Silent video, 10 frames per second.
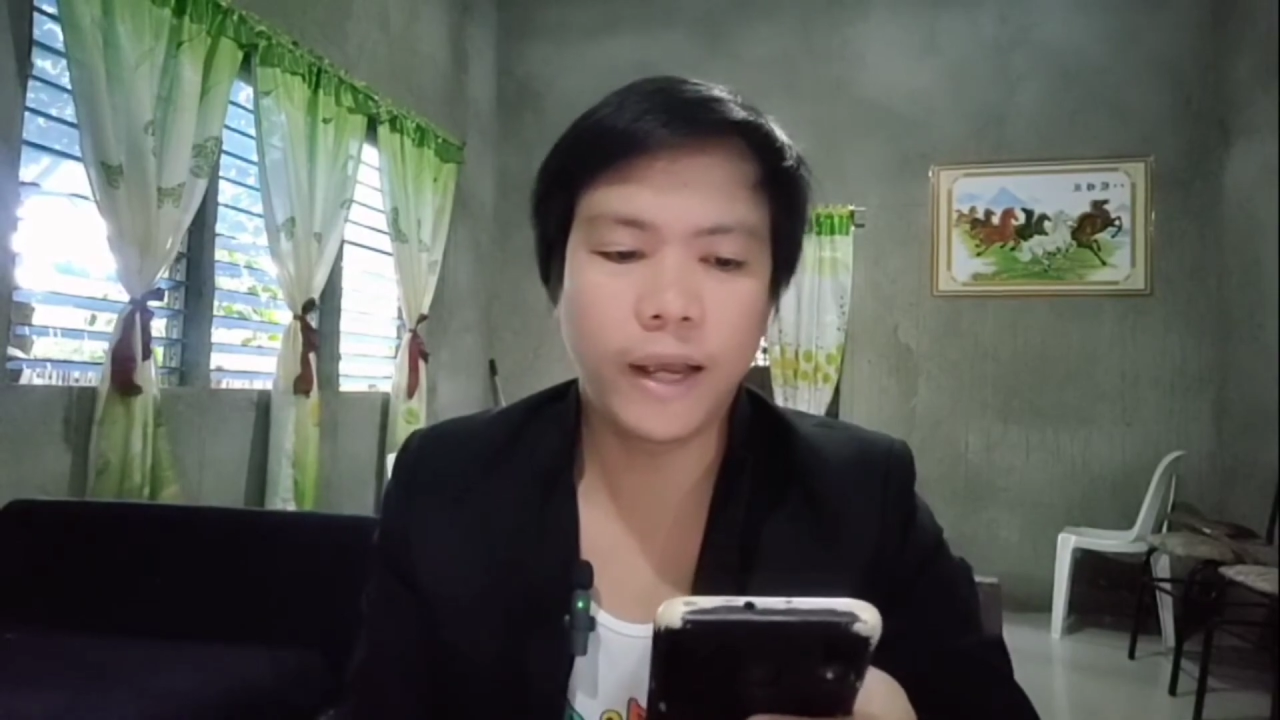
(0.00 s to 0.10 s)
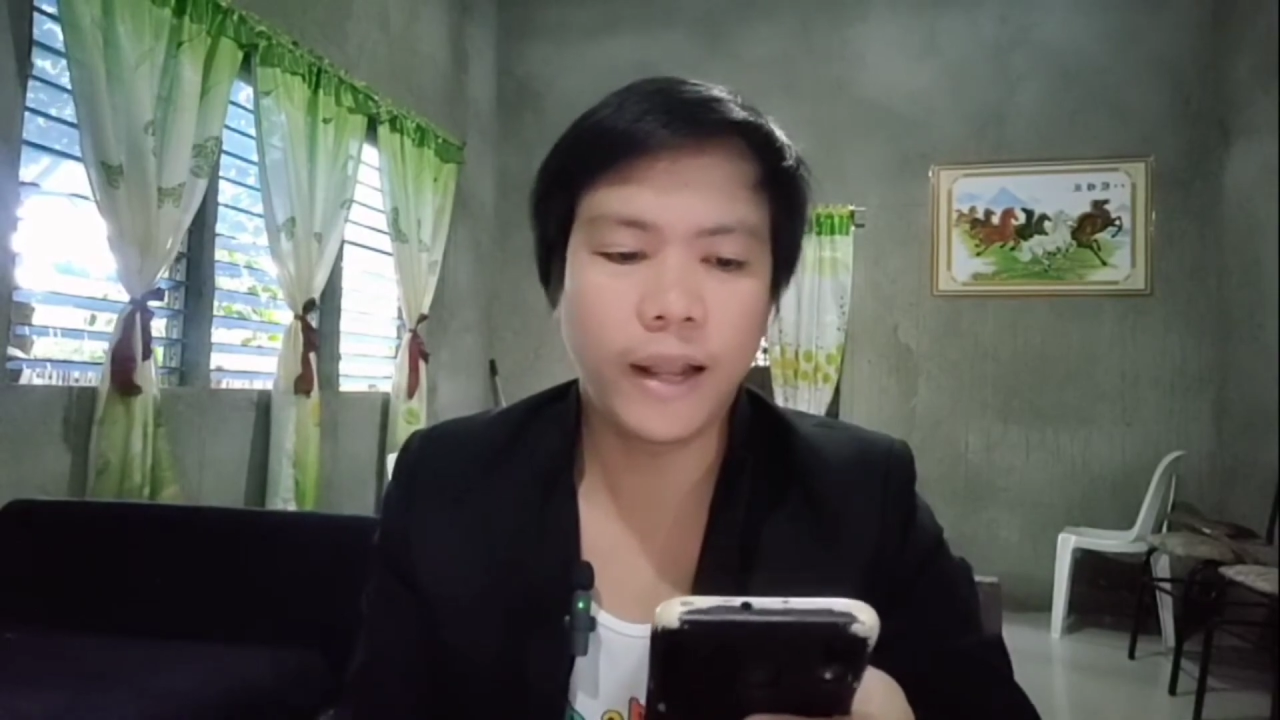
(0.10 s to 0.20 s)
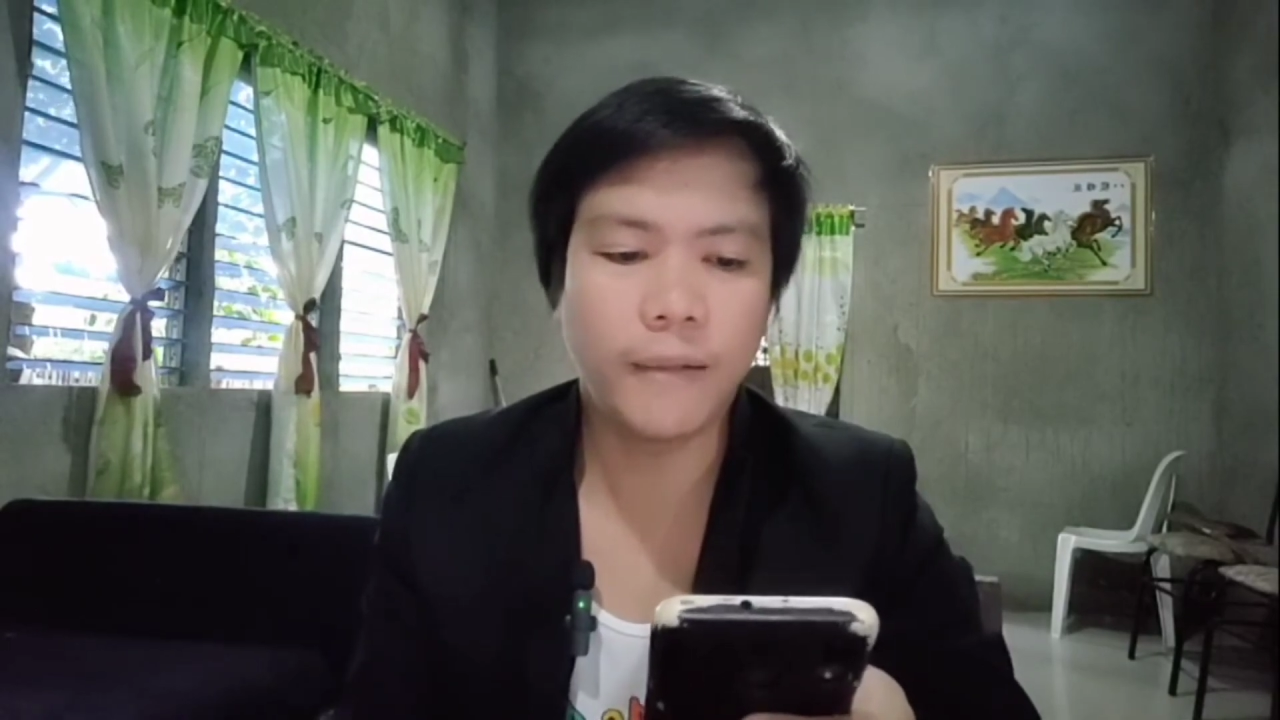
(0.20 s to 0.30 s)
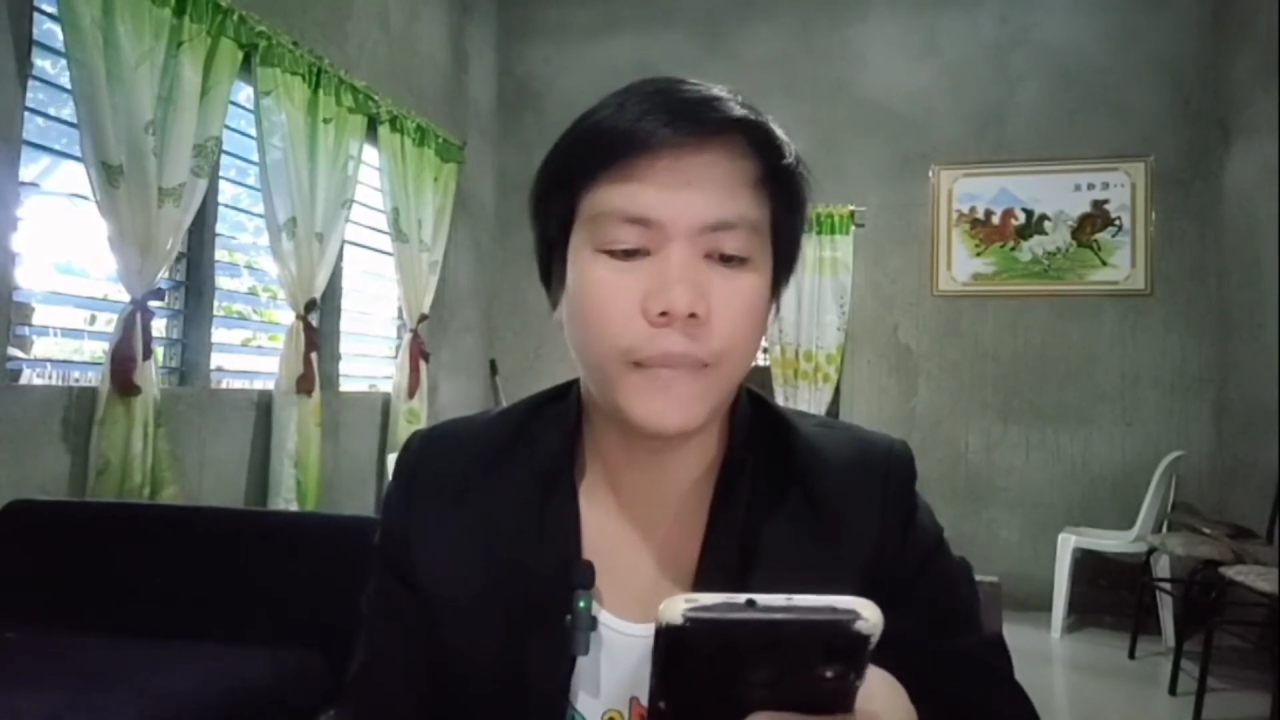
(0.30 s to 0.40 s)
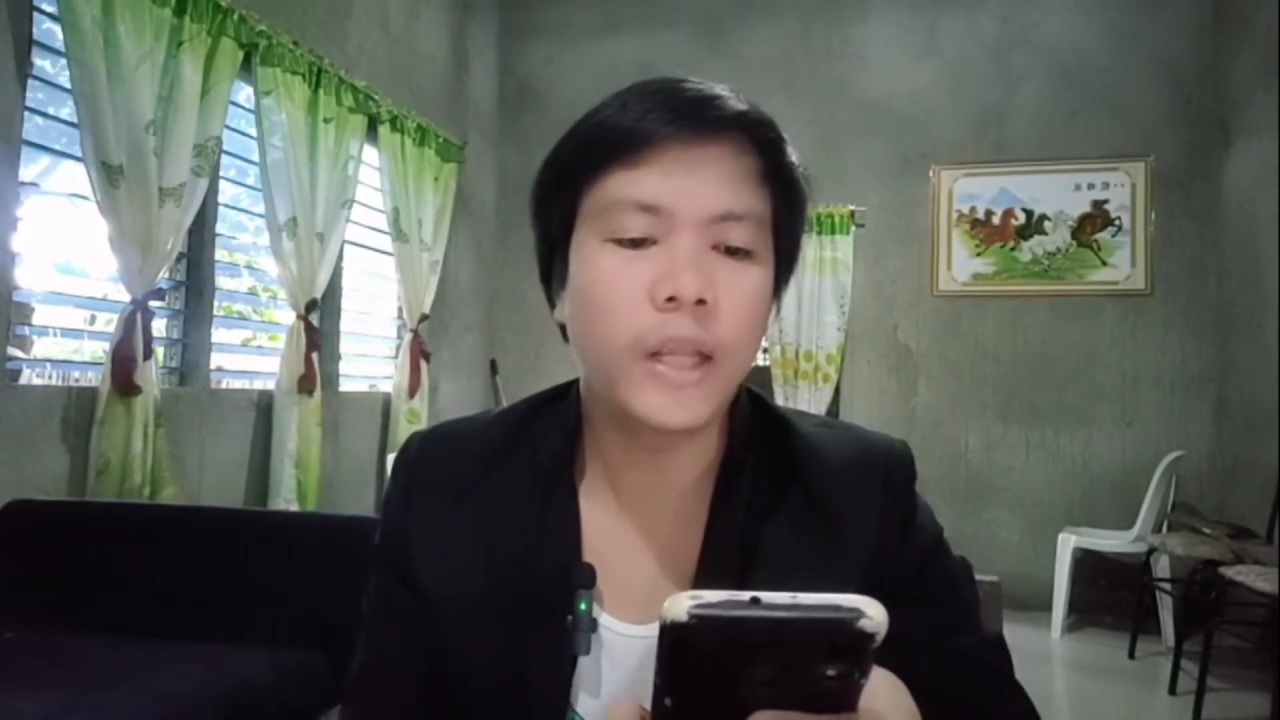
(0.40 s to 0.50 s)

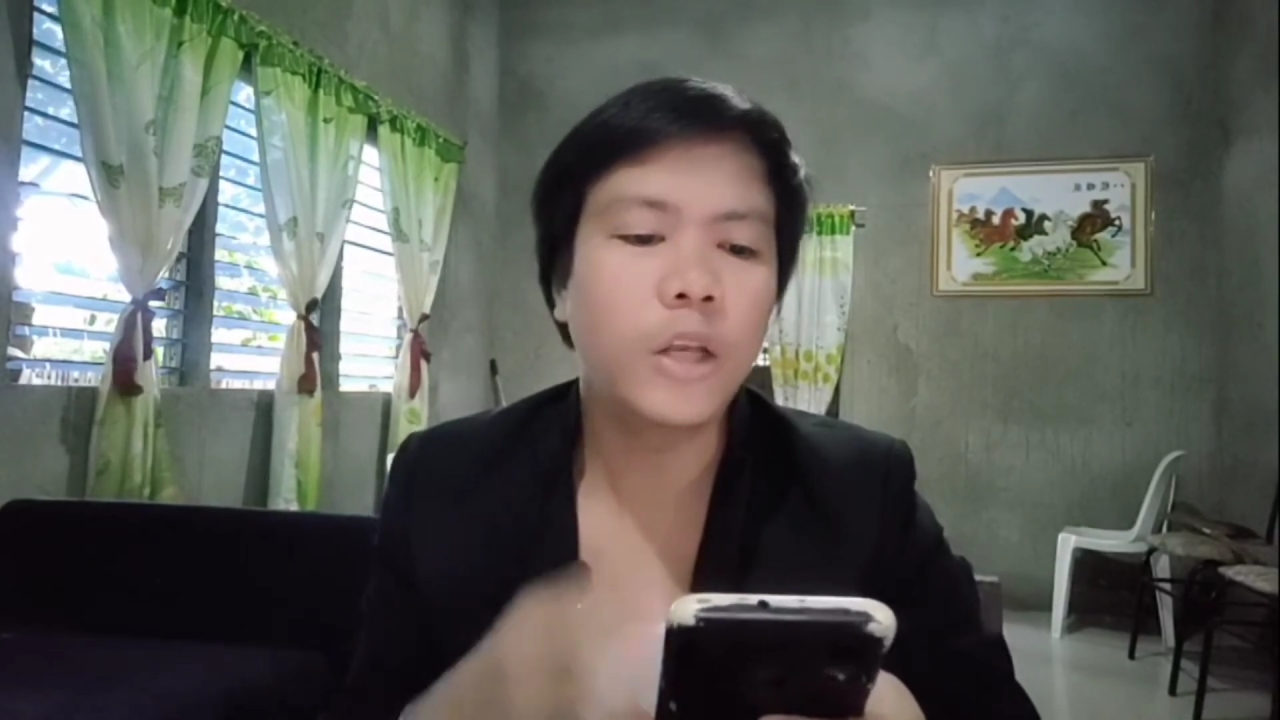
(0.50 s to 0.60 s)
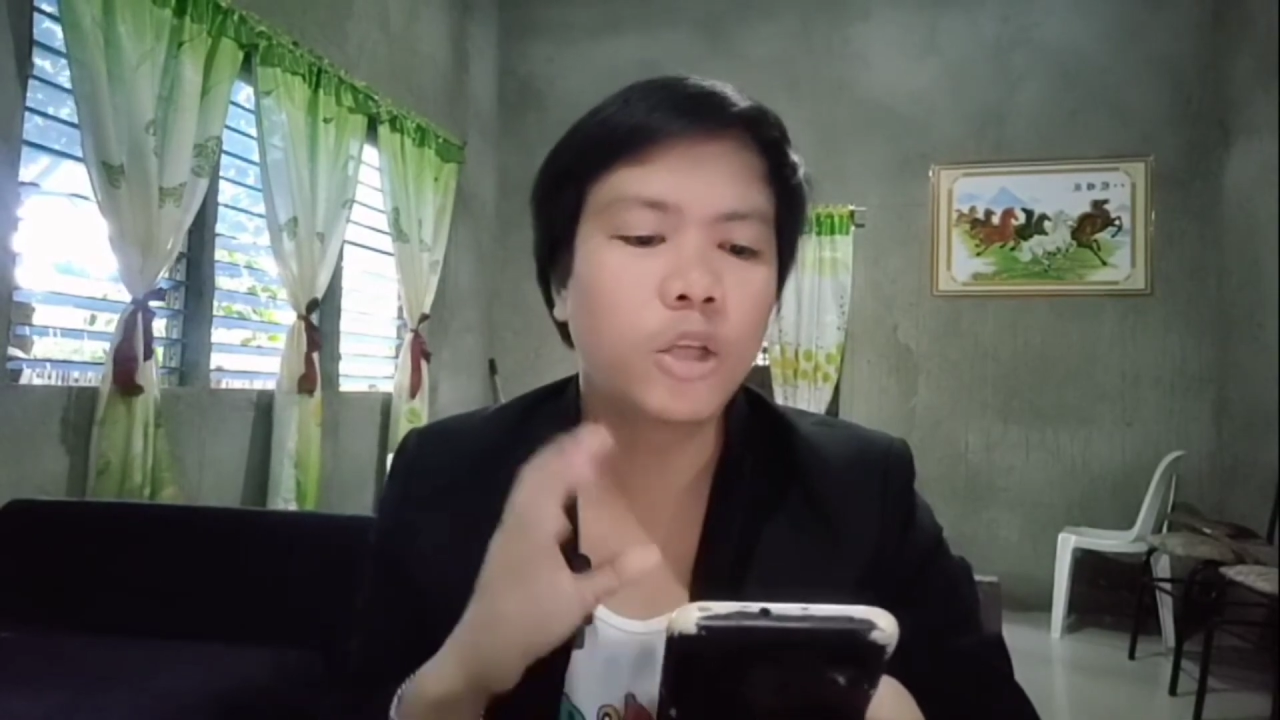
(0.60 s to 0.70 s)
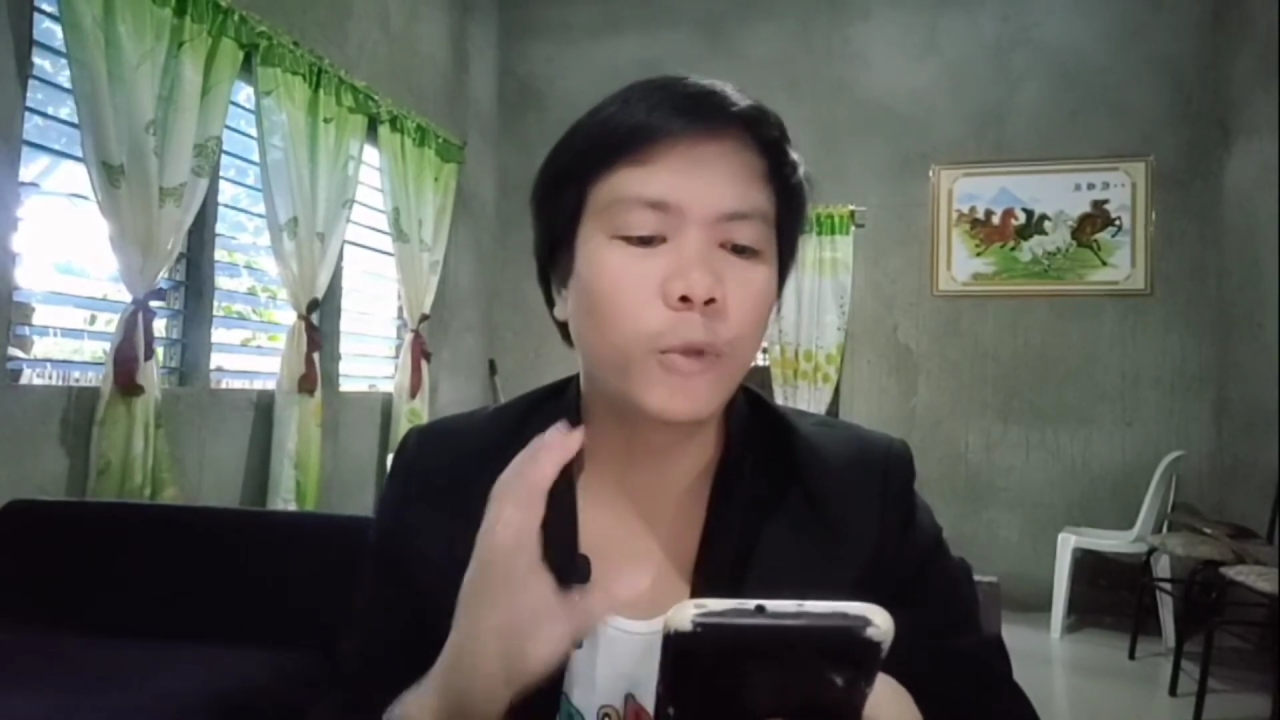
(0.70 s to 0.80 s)
help,